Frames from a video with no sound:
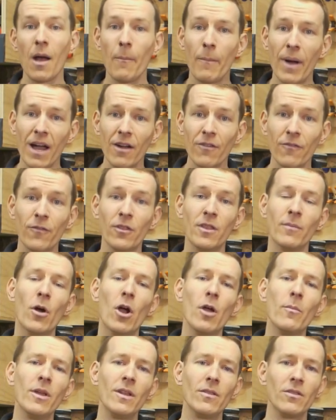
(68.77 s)
But for the
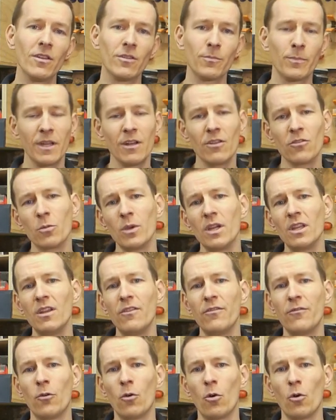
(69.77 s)
moment, this bit is really
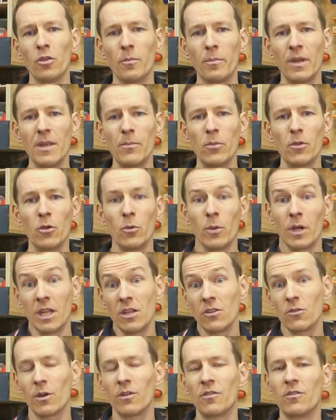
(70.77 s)
for the people who are
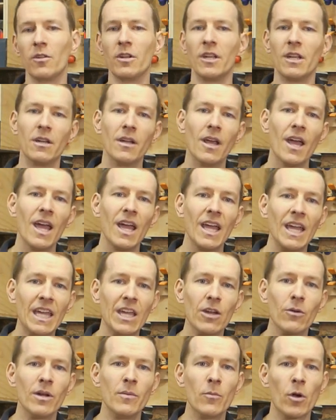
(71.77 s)
interested in
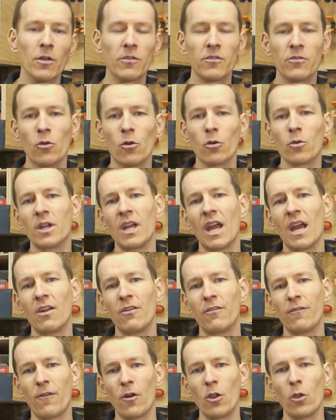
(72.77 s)
hearing my story
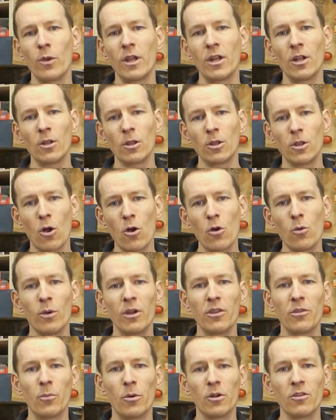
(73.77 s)
and following along
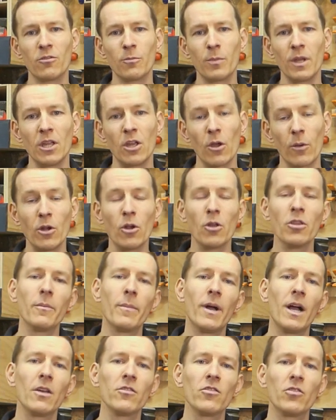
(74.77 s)
with what has been going on the
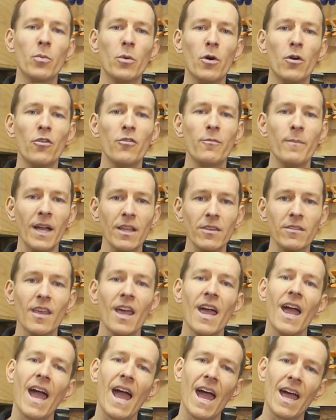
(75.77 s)
past 12 months,
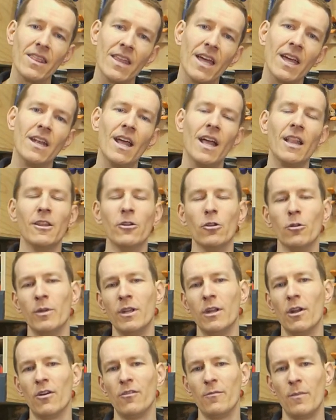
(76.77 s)
and then a little
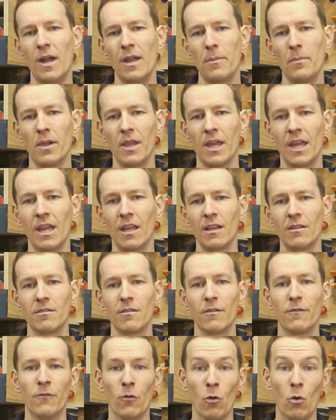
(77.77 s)
bit of my plans
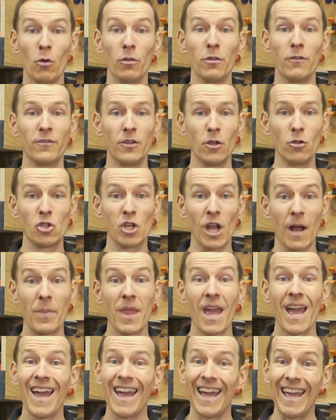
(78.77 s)
for the future.
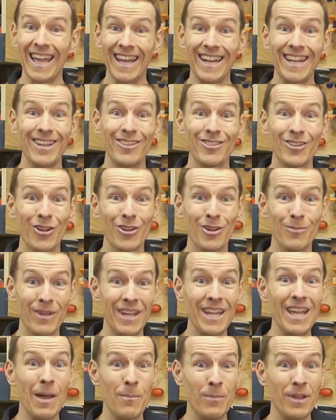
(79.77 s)
It is going to
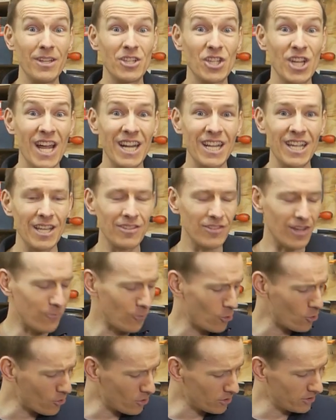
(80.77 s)
be a bit chatty, as
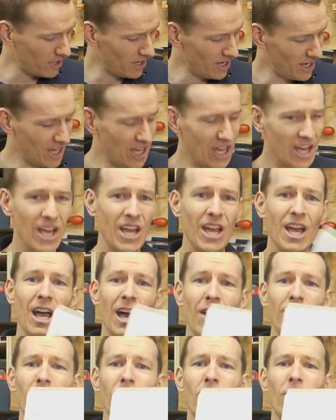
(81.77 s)
I'm warned.
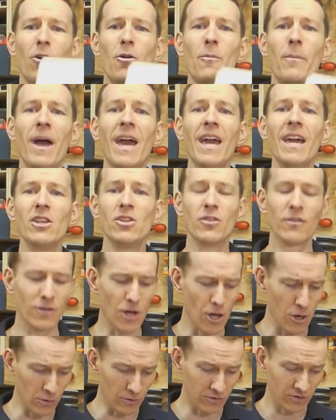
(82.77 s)
I've got a whole page of
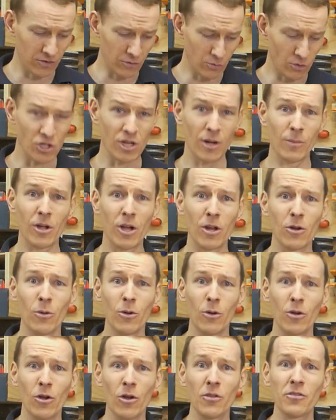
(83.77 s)
notes, which I'm going
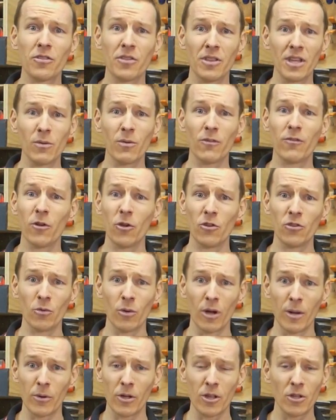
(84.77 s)
to constantly refer
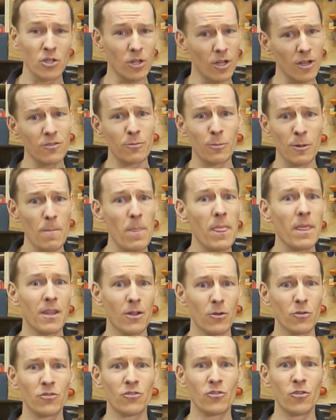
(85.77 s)
to. I apologise, but
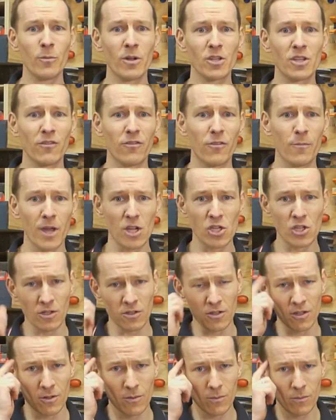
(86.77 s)
there was too much information
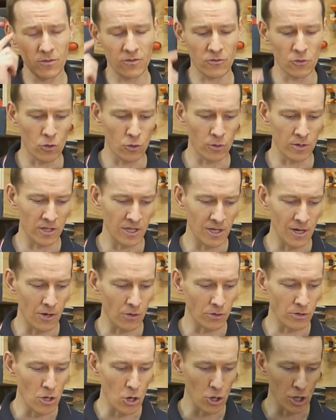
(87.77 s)
to store in the
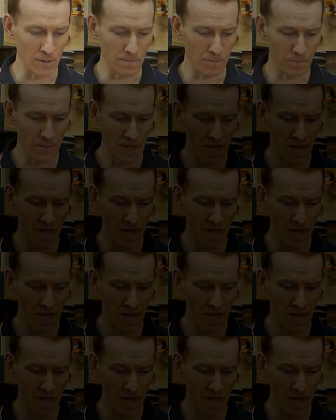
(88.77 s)
old noggin.